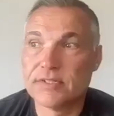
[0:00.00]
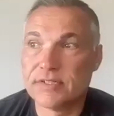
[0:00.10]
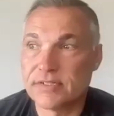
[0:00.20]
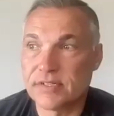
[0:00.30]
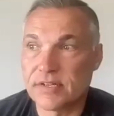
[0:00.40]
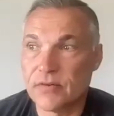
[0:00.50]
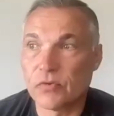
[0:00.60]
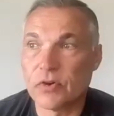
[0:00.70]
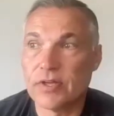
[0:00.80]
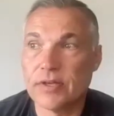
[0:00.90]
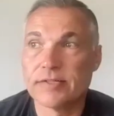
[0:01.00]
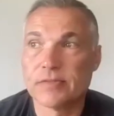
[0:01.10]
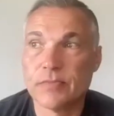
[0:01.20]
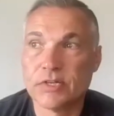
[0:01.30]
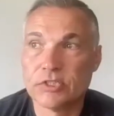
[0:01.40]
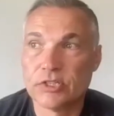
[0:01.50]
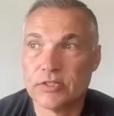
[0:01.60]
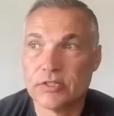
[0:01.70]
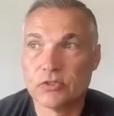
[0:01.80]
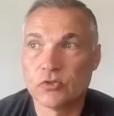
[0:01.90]
discovery as much
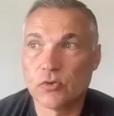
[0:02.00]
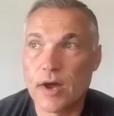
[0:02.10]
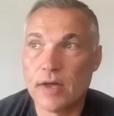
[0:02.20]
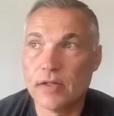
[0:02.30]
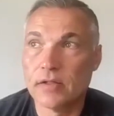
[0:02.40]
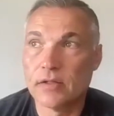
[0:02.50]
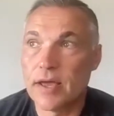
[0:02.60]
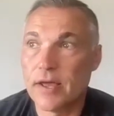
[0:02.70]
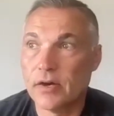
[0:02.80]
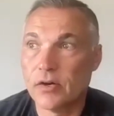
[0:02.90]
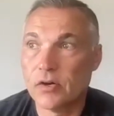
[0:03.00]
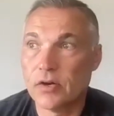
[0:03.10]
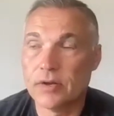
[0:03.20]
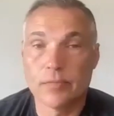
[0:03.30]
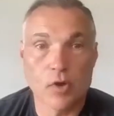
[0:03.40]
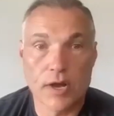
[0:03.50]
as trial and error and